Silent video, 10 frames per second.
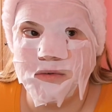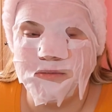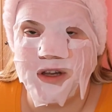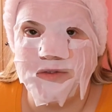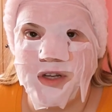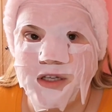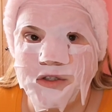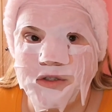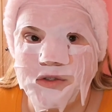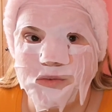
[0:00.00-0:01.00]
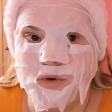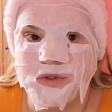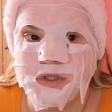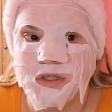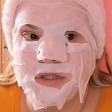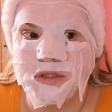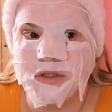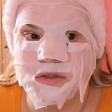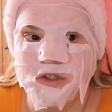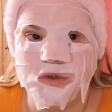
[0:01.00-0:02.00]
my friend wanted,
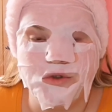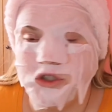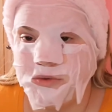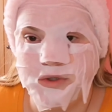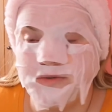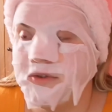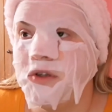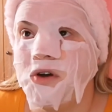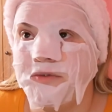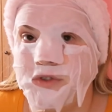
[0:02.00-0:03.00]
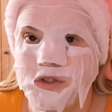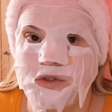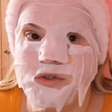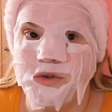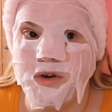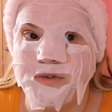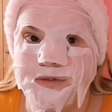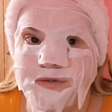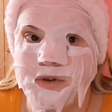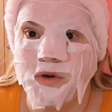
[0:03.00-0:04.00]
you know, she would have loved to
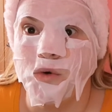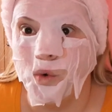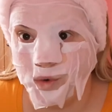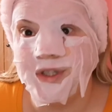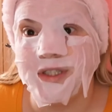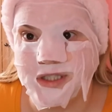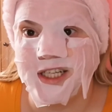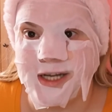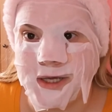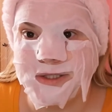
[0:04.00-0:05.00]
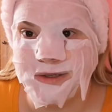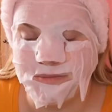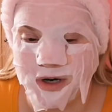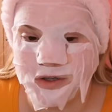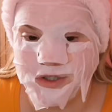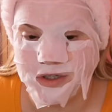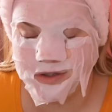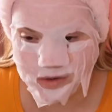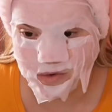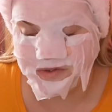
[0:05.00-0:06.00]
have owned an Aston Martin.
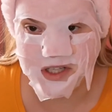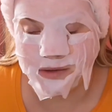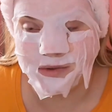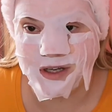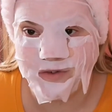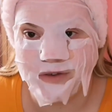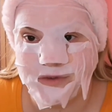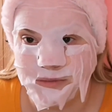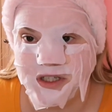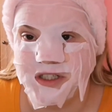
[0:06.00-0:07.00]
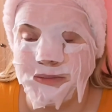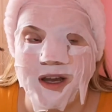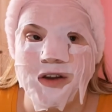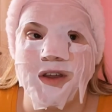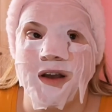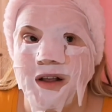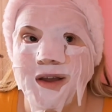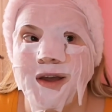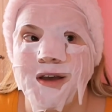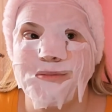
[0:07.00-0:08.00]
Now obviously I would never have the money to buy her that,
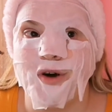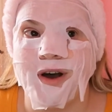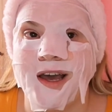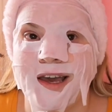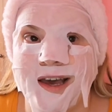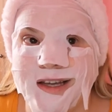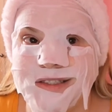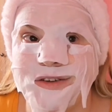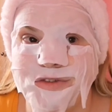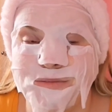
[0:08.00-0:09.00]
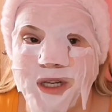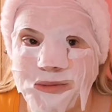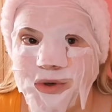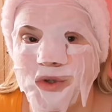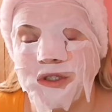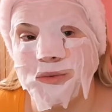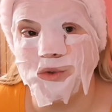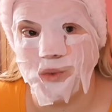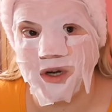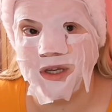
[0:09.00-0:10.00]
but I had enough money because I
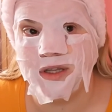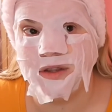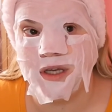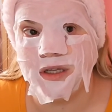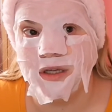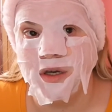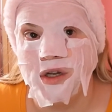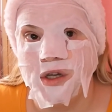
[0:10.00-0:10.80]
was working then